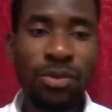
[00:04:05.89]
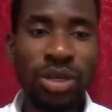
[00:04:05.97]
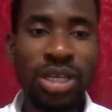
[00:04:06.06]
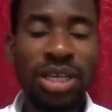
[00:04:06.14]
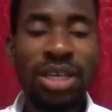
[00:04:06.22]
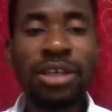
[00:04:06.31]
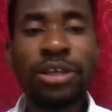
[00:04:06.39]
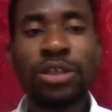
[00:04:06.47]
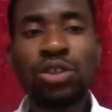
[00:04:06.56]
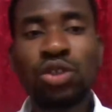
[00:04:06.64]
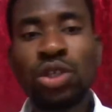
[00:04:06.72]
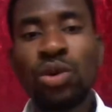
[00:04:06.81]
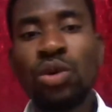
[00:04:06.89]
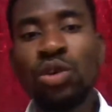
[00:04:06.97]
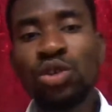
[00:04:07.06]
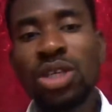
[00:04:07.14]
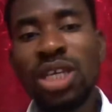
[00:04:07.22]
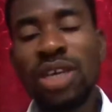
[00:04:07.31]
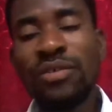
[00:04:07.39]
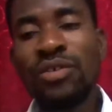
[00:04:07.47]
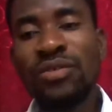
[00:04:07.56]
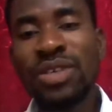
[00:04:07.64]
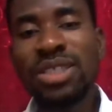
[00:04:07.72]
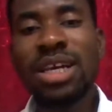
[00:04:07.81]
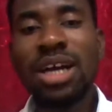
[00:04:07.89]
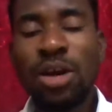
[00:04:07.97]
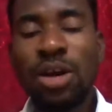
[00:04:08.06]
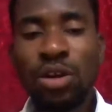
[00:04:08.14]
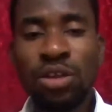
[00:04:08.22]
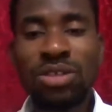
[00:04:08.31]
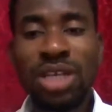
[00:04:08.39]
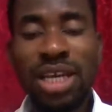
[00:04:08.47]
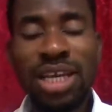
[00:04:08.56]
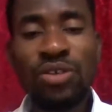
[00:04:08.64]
Okay, so they will also give you visa according to that.